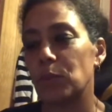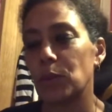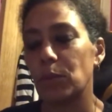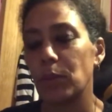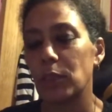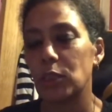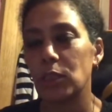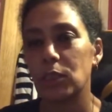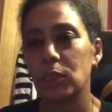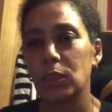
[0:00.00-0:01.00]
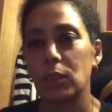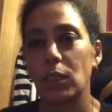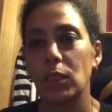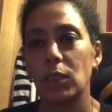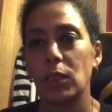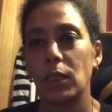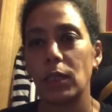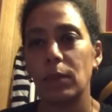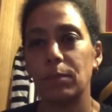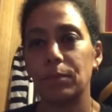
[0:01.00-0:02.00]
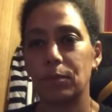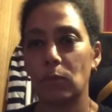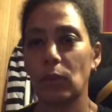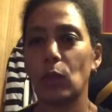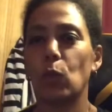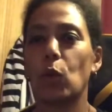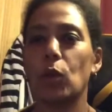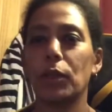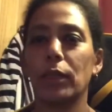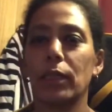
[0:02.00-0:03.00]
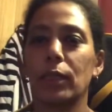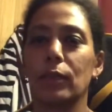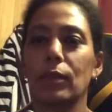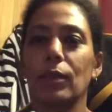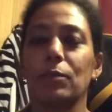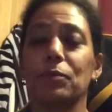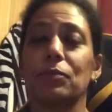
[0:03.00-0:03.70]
the projects on the wall that you can see.